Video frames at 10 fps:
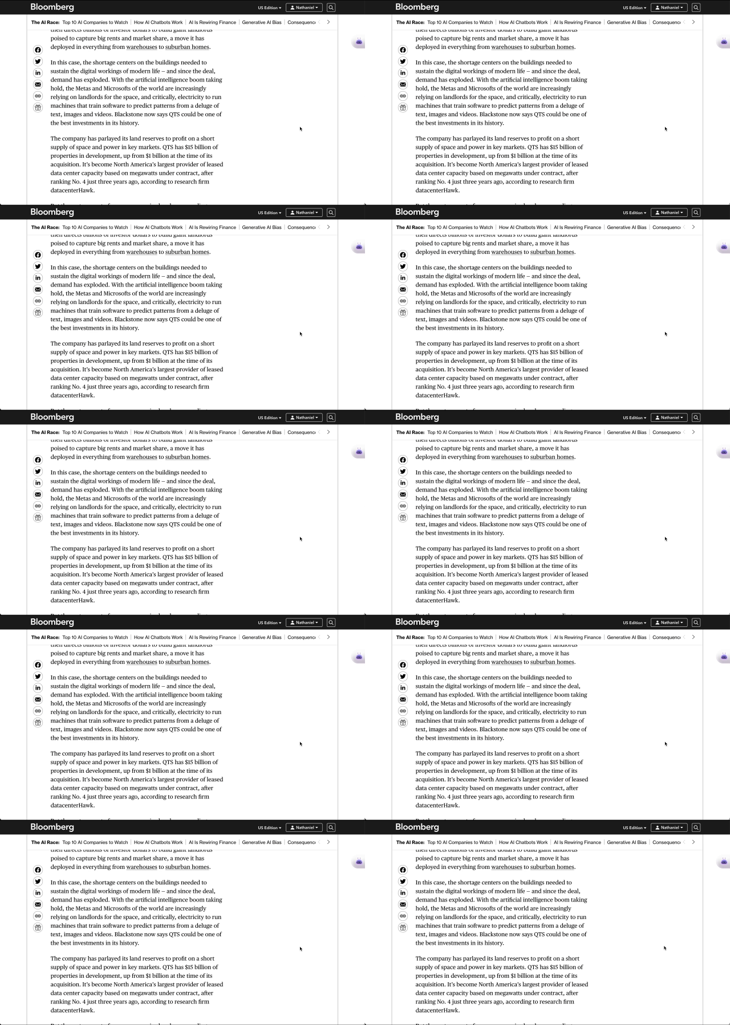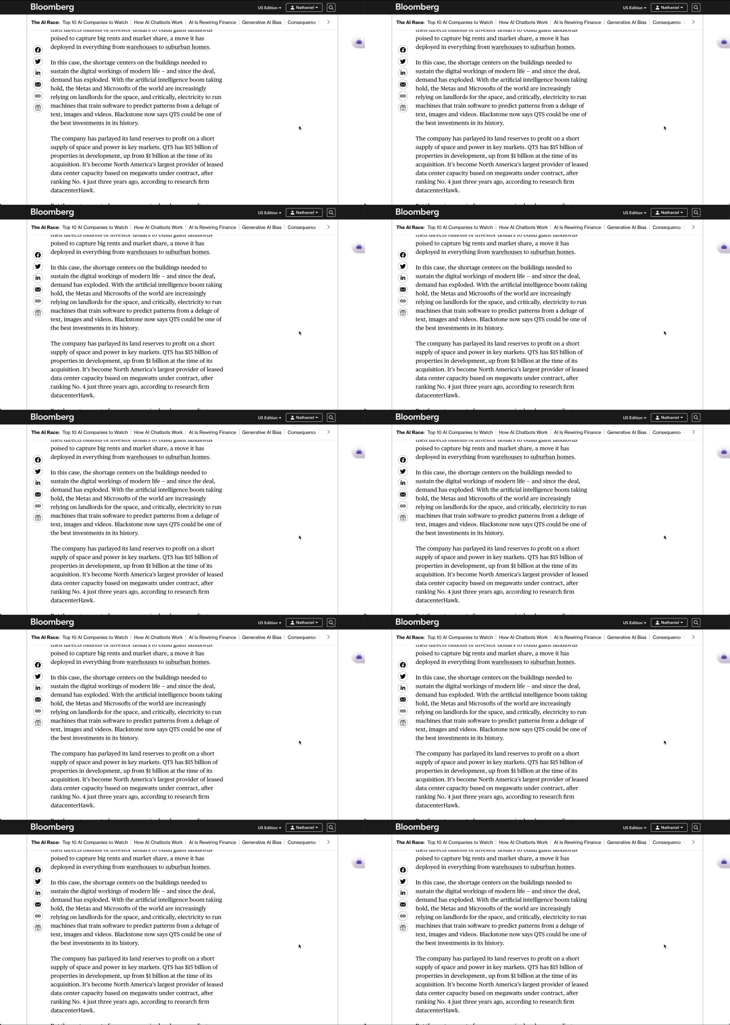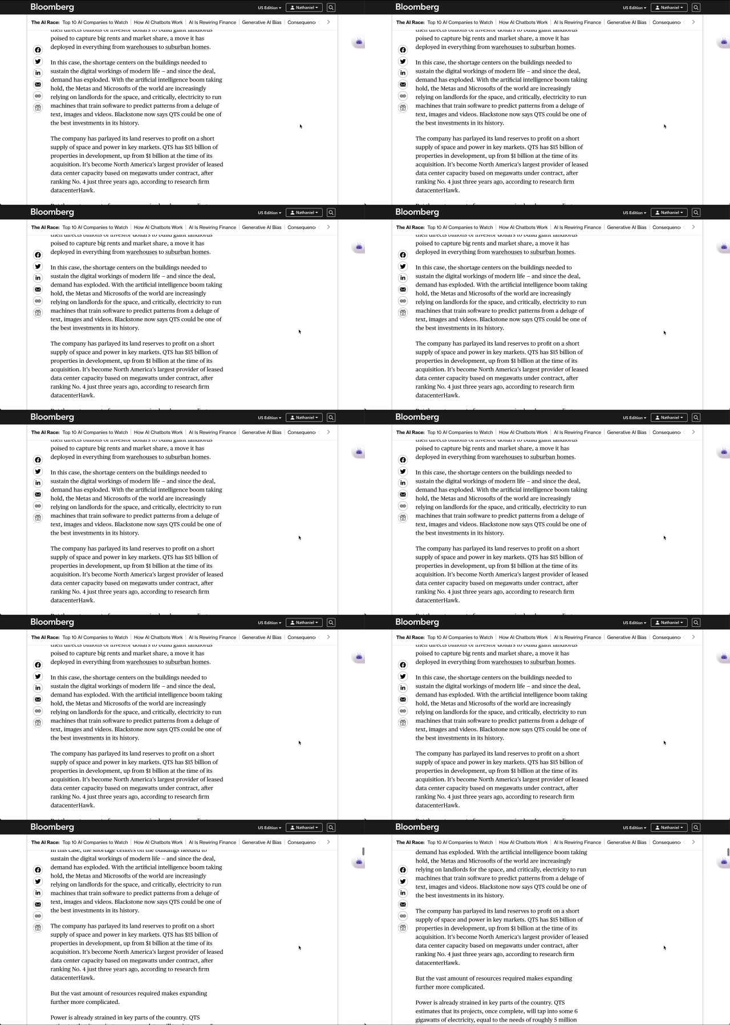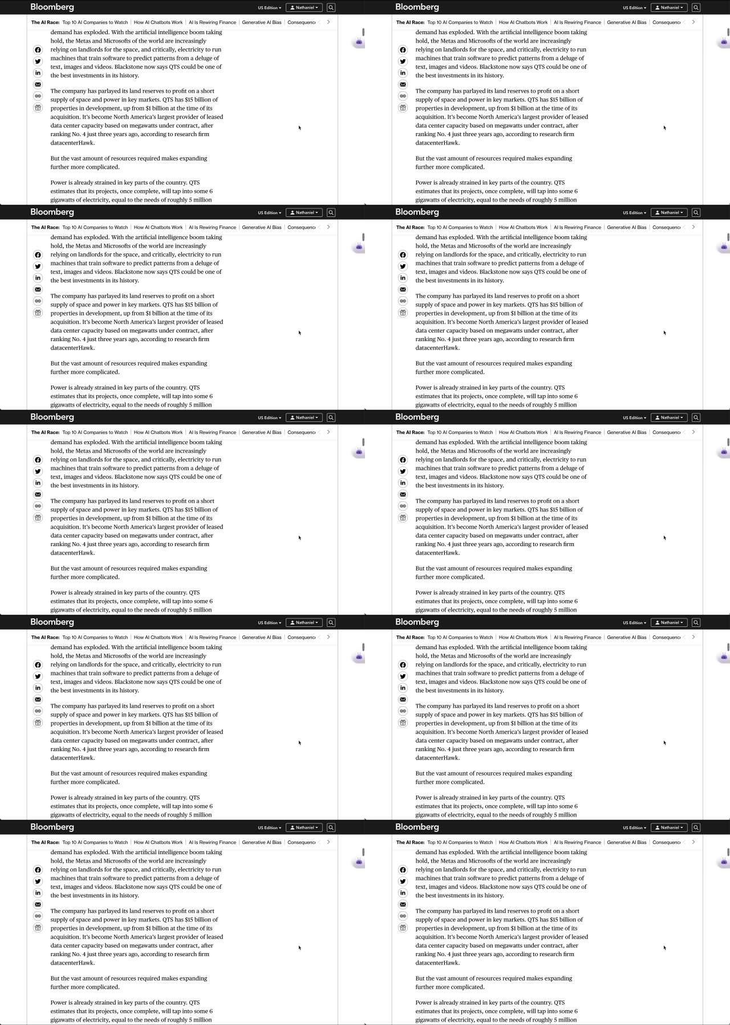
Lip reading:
No face is visible, so there are no lips to read.